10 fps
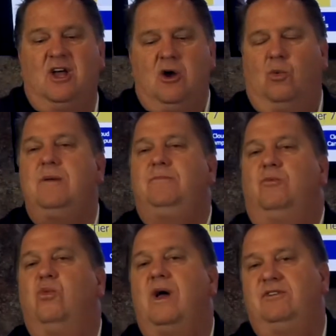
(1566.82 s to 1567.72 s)
we
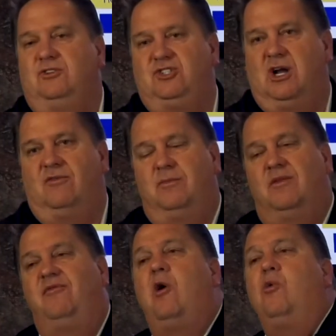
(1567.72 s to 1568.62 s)
revenue share from the
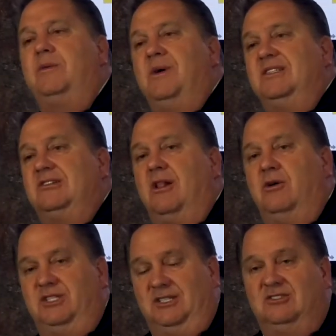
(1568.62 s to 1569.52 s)
following month's
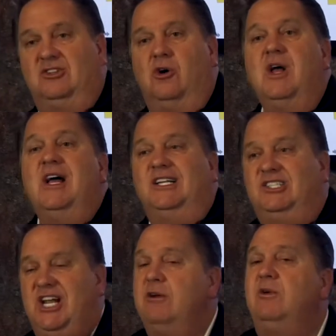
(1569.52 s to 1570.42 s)
closings. So
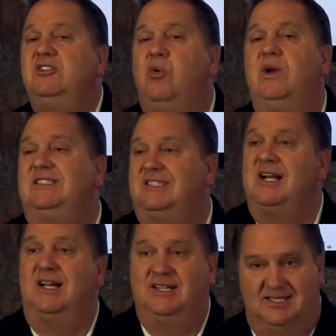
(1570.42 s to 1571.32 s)
January
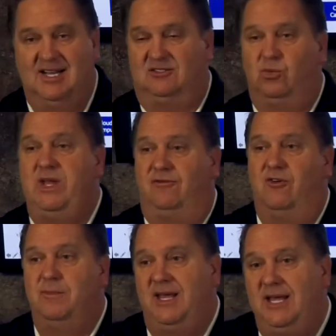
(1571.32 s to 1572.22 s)
22nd is next week for
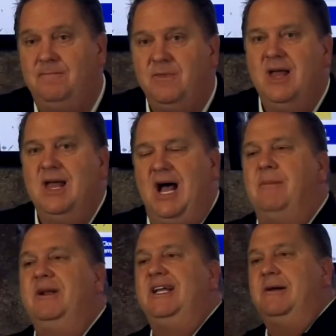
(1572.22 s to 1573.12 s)
me. I'm
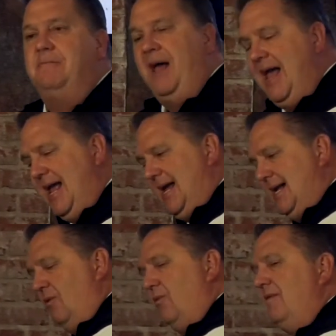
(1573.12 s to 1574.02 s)
going to get
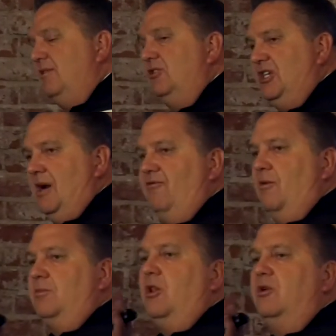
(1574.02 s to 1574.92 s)
paid revenue share
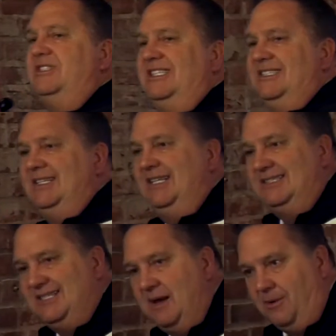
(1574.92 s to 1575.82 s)
from closings in
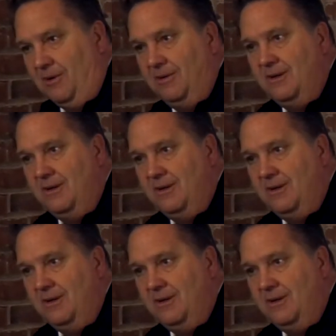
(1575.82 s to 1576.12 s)
December,